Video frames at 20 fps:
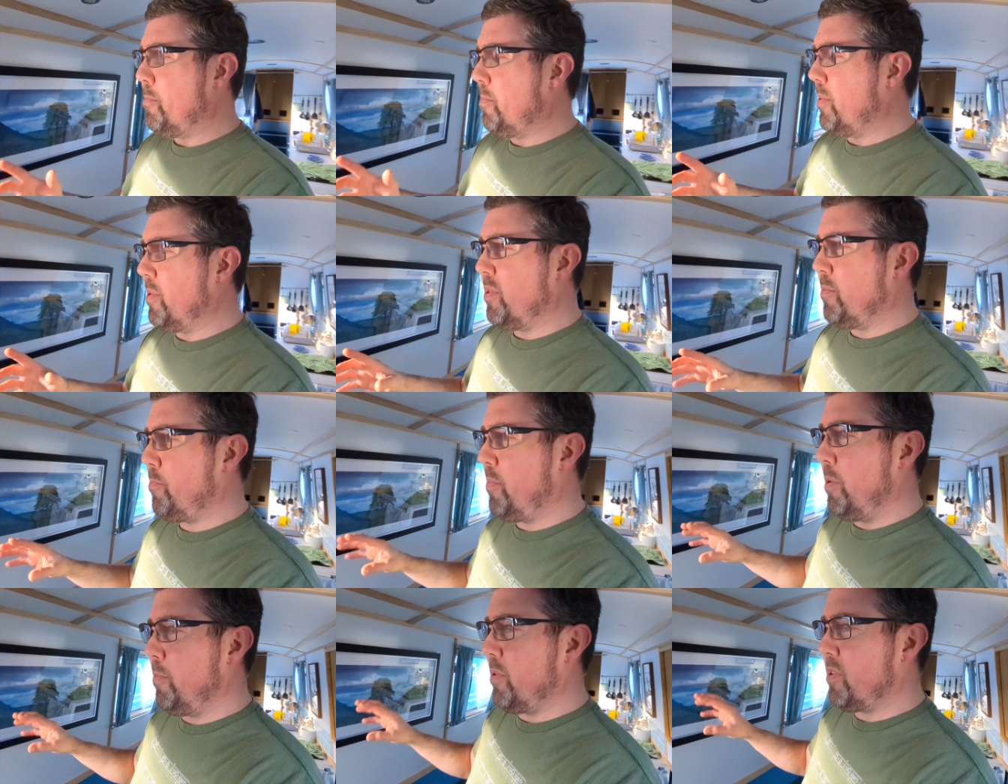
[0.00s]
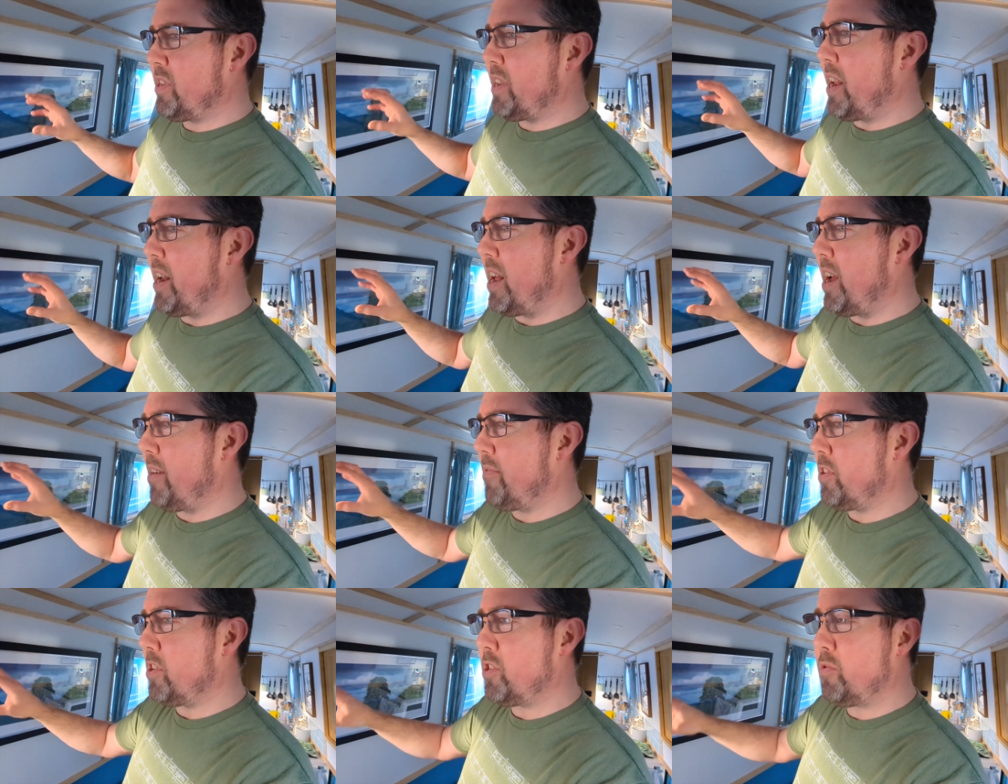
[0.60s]
but people tend to
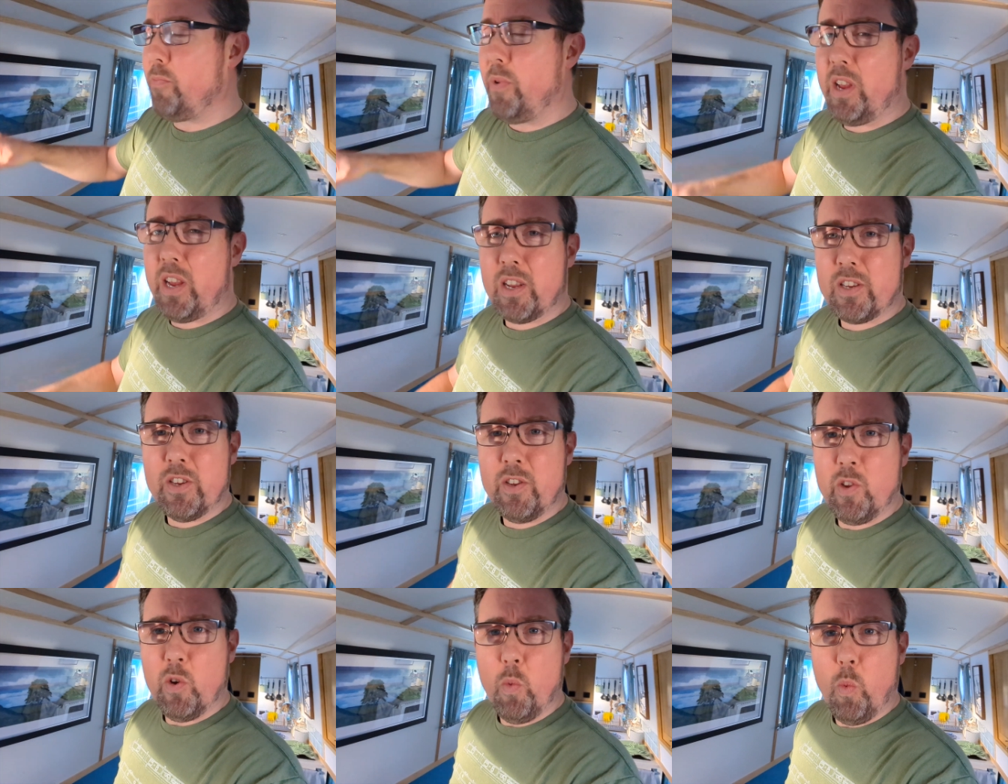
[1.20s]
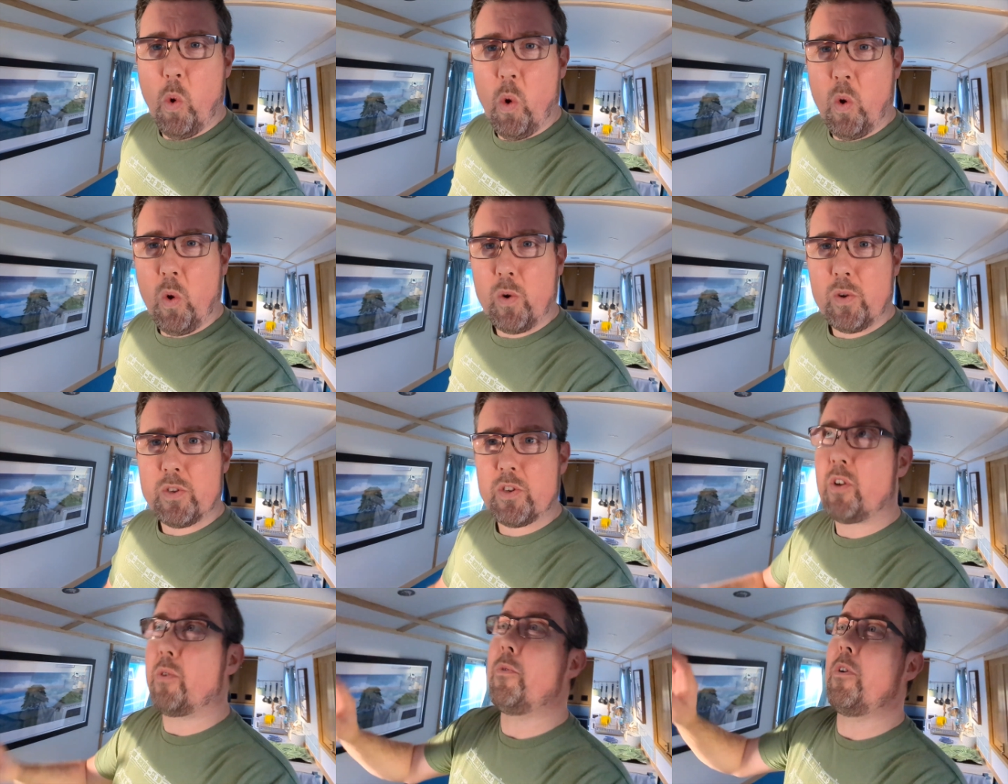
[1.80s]
have the speakers in the
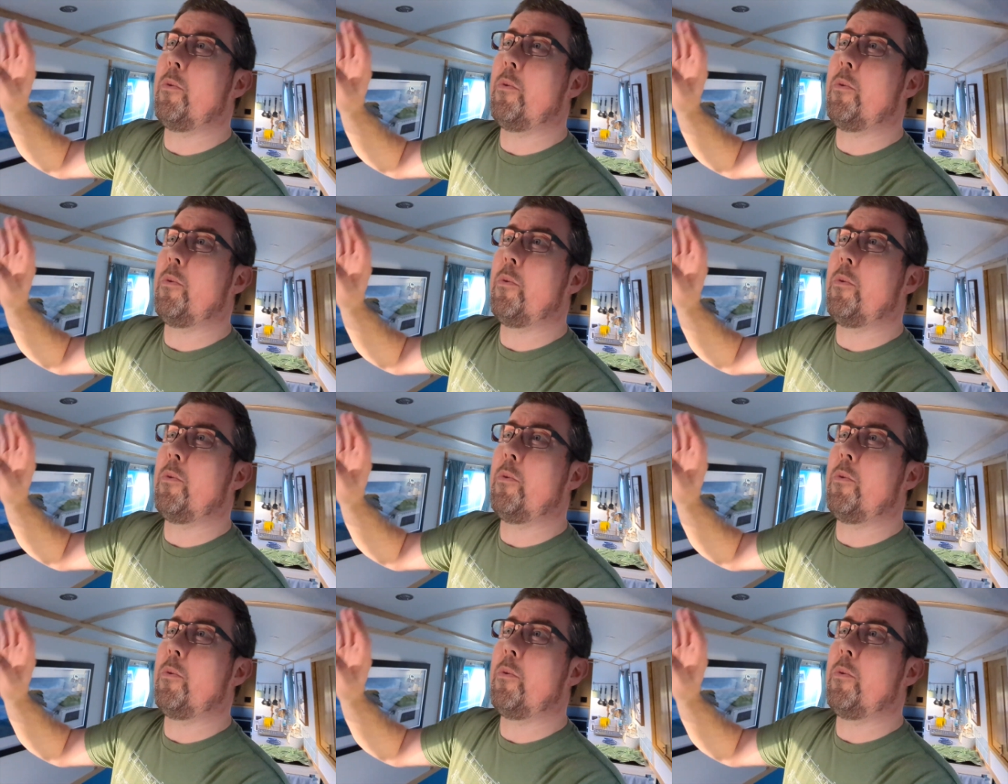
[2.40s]
walls, or,